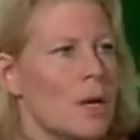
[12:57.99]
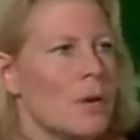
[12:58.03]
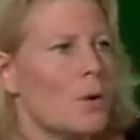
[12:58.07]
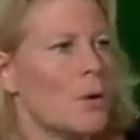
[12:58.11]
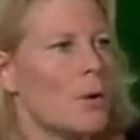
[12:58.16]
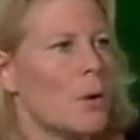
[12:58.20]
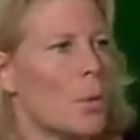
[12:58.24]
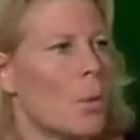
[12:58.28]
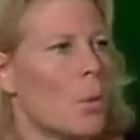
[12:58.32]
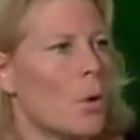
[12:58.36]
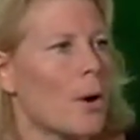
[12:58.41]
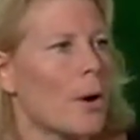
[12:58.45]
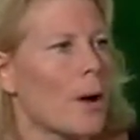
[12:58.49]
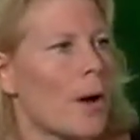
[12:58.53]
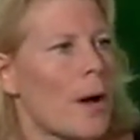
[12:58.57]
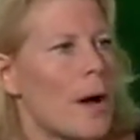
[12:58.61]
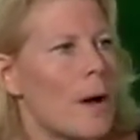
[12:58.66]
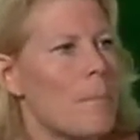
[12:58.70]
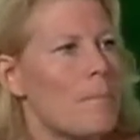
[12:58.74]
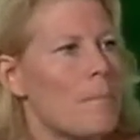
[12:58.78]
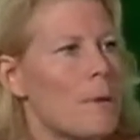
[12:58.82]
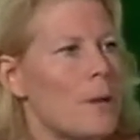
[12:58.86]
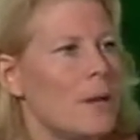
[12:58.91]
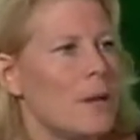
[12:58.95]
we're a
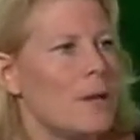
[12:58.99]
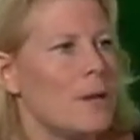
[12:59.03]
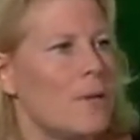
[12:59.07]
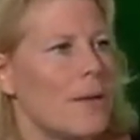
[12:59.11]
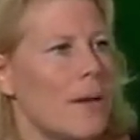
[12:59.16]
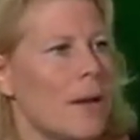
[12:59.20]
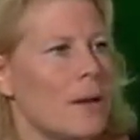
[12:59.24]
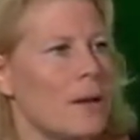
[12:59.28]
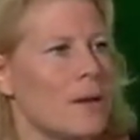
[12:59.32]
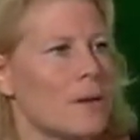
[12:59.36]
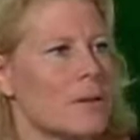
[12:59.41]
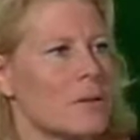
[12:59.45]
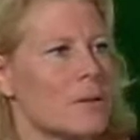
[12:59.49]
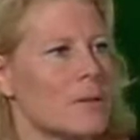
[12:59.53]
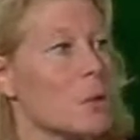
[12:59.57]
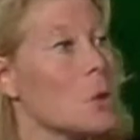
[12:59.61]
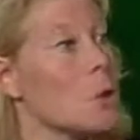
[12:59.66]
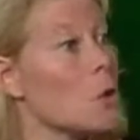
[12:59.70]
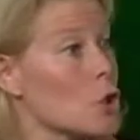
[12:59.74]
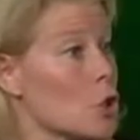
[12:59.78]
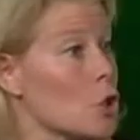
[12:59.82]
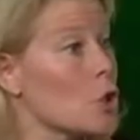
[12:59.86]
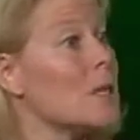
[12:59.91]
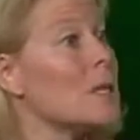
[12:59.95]
company that is
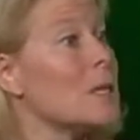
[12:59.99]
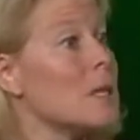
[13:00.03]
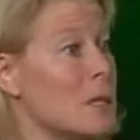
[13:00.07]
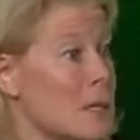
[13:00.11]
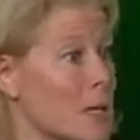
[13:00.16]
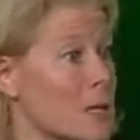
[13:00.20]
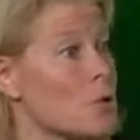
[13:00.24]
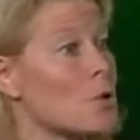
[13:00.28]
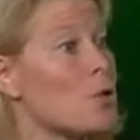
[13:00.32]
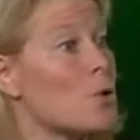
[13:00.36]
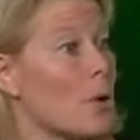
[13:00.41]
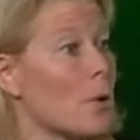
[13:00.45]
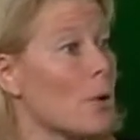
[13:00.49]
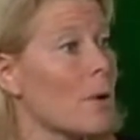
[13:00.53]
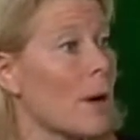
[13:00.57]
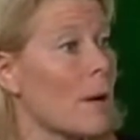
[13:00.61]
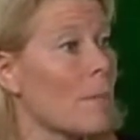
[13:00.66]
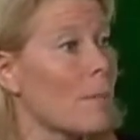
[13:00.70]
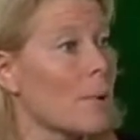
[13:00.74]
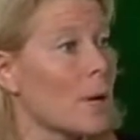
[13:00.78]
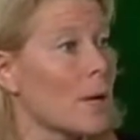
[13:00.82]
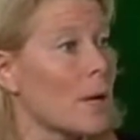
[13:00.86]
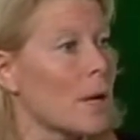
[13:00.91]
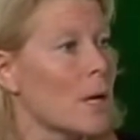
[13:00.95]
largely an industrial
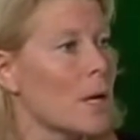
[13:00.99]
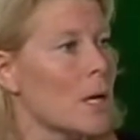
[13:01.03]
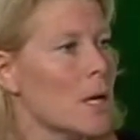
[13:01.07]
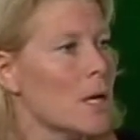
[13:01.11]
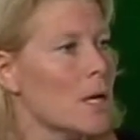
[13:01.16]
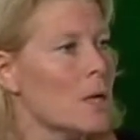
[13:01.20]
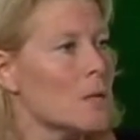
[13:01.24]
company.